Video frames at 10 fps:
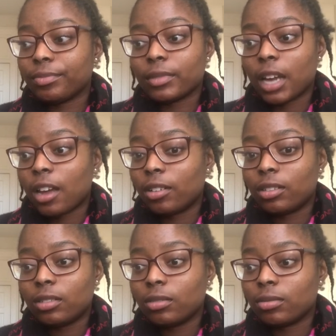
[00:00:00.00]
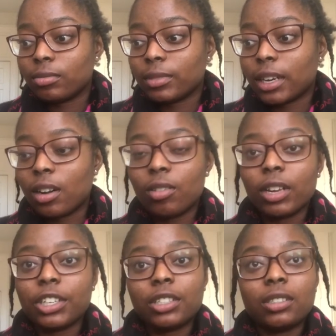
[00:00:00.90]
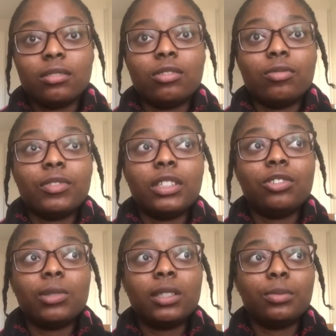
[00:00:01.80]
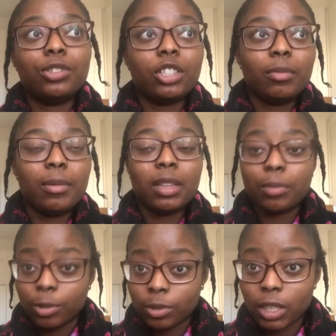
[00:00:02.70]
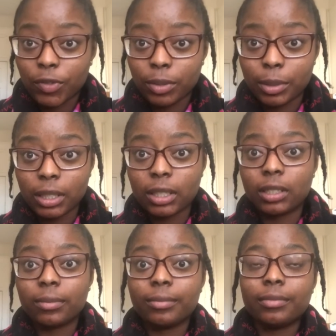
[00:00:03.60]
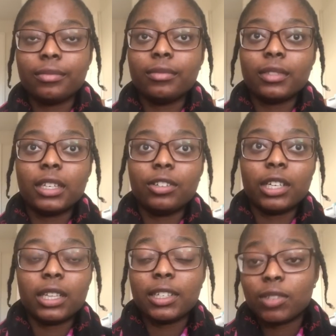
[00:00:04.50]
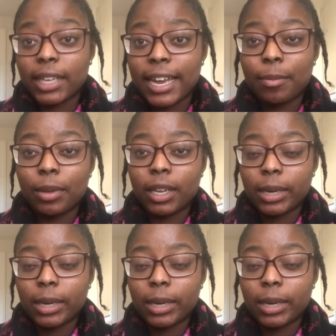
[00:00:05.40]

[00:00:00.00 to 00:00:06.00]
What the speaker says: I don't know. I just don't really enjoy the book, or maybe the book was not for me, or nothing's really happening.